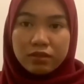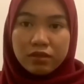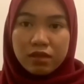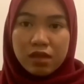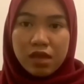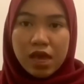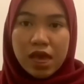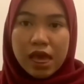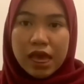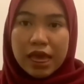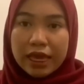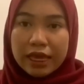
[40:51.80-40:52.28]

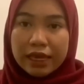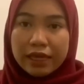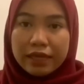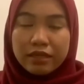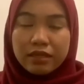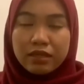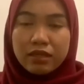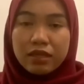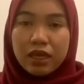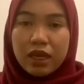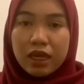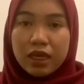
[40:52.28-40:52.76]
in
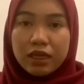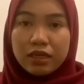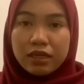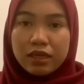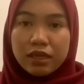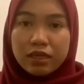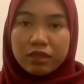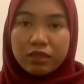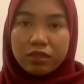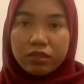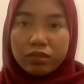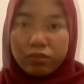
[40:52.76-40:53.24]
English.
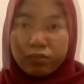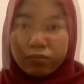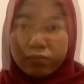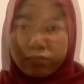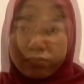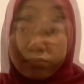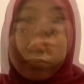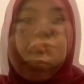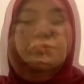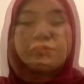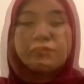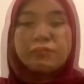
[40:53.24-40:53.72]

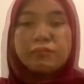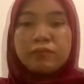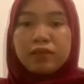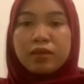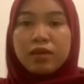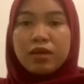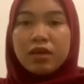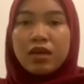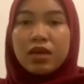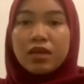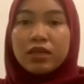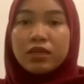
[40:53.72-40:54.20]

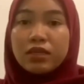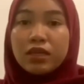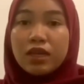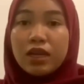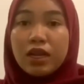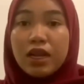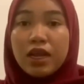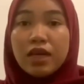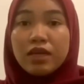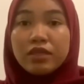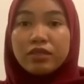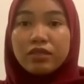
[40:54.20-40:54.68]
The
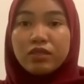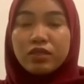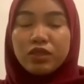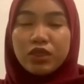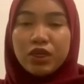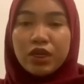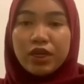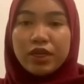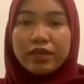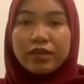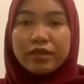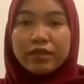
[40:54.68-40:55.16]
last
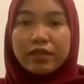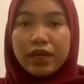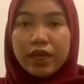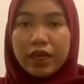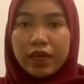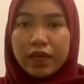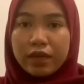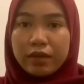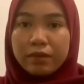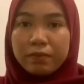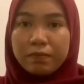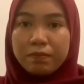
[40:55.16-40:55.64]
challenge in
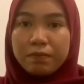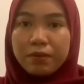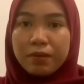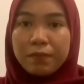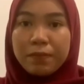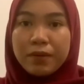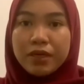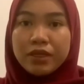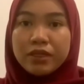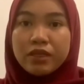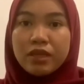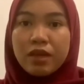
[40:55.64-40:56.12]

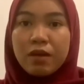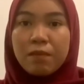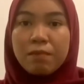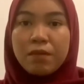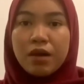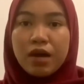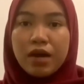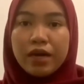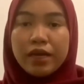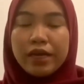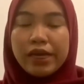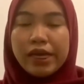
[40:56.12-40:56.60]
Ppsmi
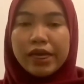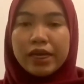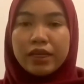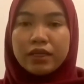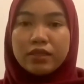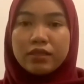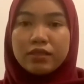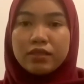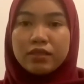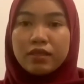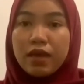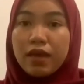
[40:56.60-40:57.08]
is
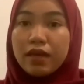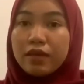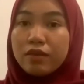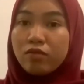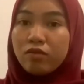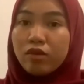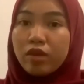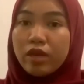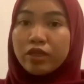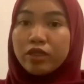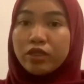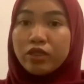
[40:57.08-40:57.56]

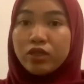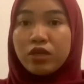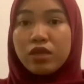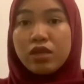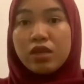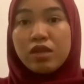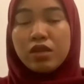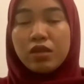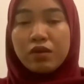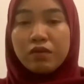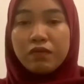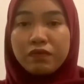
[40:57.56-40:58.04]
education
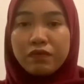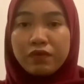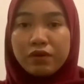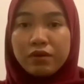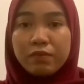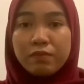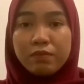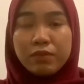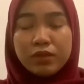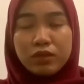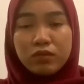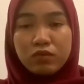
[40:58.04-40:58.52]
differ
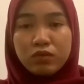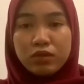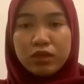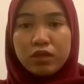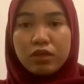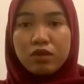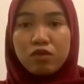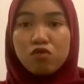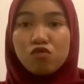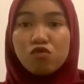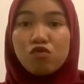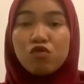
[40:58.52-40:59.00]
between
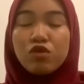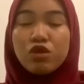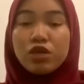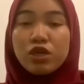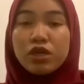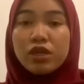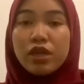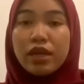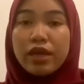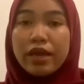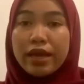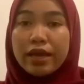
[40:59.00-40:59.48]
rural
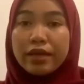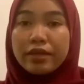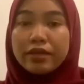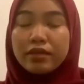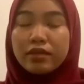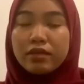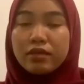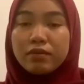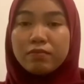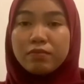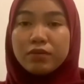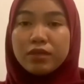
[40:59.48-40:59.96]
and
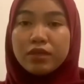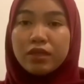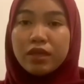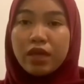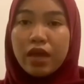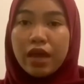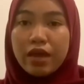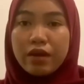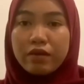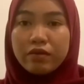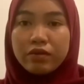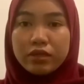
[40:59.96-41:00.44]
urban
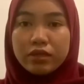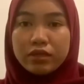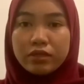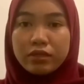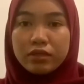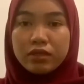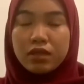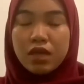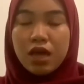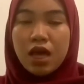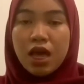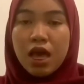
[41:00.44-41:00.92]
areas.
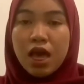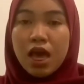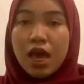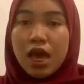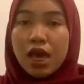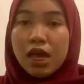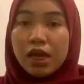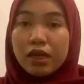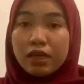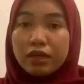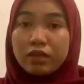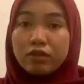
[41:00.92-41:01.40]
In
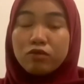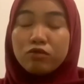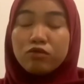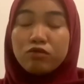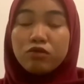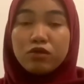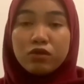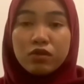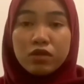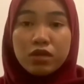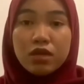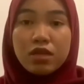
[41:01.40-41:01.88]

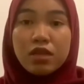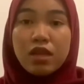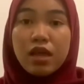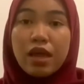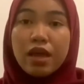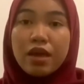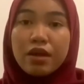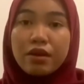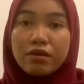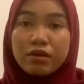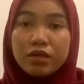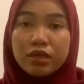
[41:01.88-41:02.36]
rural
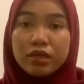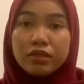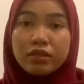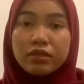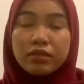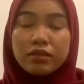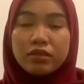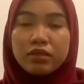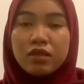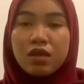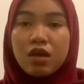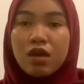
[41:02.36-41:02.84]
areas,
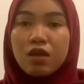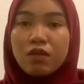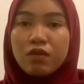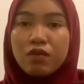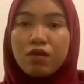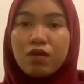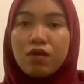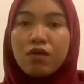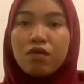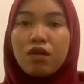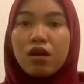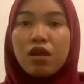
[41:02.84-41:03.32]
there
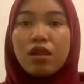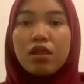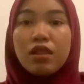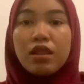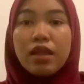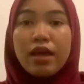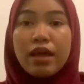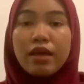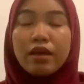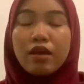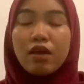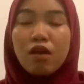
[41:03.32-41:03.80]
are lack
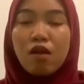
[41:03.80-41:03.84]
of